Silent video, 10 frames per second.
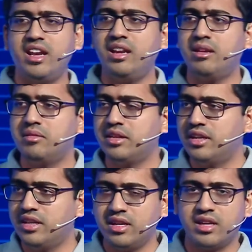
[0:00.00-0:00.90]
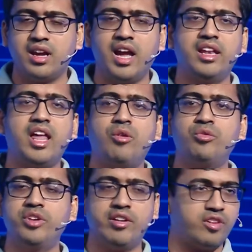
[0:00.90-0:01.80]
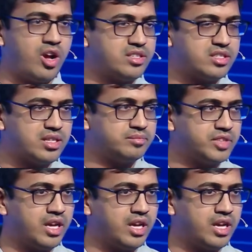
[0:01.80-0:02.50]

then, and now we have launched